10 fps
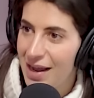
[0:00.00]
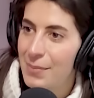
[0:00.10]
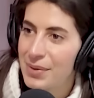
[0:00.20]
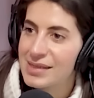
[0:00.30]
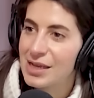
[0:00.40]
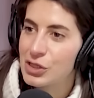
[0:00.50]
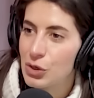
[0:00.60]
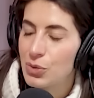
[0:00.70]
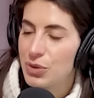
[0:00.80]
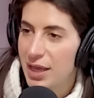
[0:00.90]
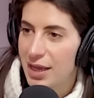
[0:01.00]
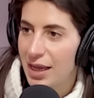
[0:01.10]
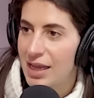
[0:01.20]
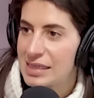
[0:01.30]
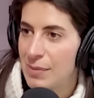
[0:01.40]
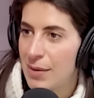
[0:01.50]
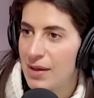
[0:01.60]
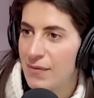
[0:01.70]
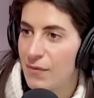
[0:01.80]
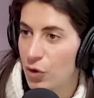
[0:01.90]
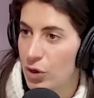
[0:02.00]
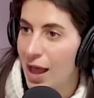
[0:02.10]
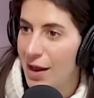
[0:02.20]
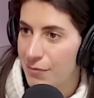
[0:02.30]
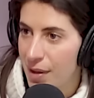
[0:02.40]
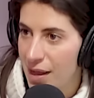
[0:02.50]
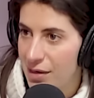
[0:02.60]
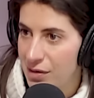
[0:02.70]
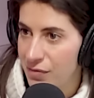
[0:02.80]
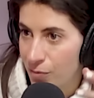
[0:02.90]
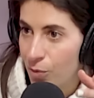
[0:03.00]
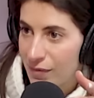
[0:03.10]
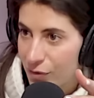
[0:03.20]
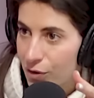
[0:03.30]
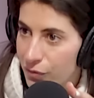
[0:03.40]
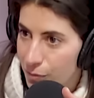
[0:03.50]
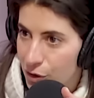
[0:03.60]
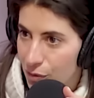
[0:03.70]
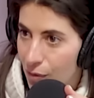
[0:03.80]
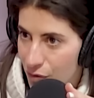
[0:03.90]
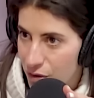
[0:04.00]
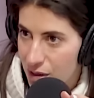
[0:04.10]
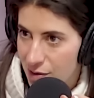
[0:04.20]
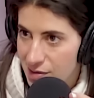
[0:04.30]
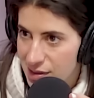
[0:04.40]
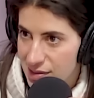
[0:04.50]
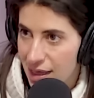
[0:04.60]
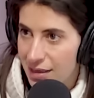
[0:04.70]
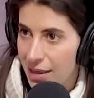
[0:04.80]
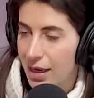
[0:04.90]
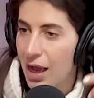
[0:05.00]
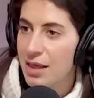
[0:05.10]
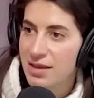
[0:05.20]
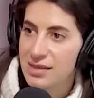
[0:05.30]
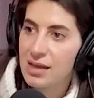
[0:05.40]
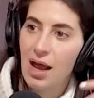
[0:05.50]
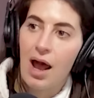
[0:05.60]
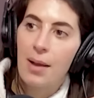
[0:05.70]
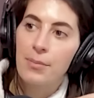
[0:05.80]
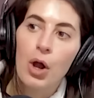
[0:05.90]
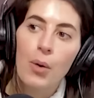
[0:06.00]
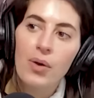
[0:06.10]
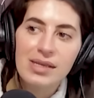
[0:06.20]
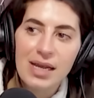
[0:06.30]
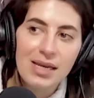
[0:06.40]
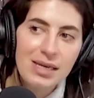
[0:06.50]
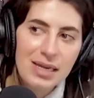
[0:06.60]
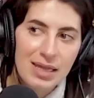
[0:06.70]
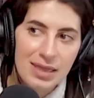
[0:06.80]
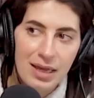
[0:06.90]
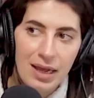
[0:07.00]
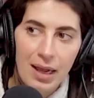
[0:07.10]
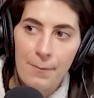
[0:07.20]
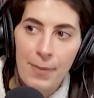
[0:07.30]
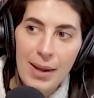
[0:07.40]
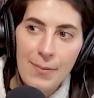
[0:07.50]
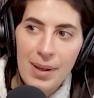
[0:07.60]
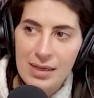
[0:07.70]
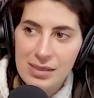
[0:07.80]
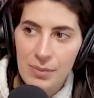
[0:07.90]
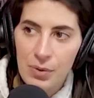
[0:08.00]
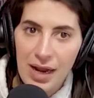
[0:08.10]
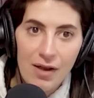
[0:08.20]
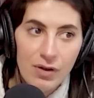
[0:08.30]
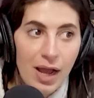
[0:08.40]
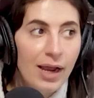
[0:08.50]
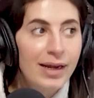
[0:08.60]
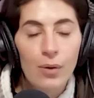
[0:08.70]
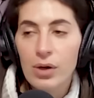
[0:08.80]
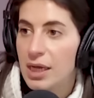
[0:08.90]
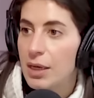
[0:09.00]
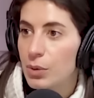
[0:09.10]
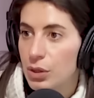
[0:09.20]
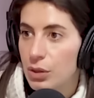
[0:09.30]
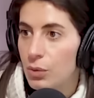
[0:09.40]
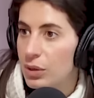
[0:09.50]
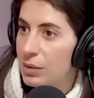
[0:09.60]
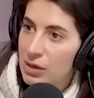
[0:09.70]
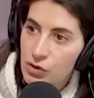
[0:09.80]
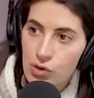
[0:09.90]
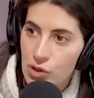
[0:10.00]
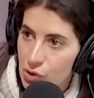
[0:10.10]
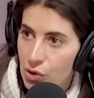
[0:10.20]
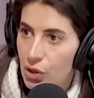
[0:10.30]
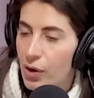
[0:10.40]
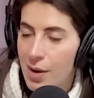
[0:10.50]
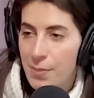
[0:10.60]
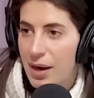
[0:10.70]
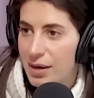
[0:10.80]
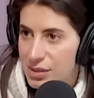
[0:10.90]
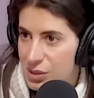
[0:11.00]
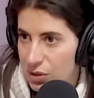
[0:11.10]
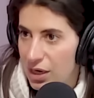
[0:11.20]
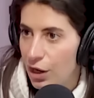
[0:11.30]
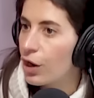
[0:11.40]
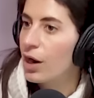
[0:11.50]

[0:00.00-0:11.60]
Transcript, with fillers: because right. I do think it's maybe for a lot of men, from what I've learned from you over the years, is that like this I'm going to India thing might make someone have a nine hour date with you and introduce you to their grandparents when they're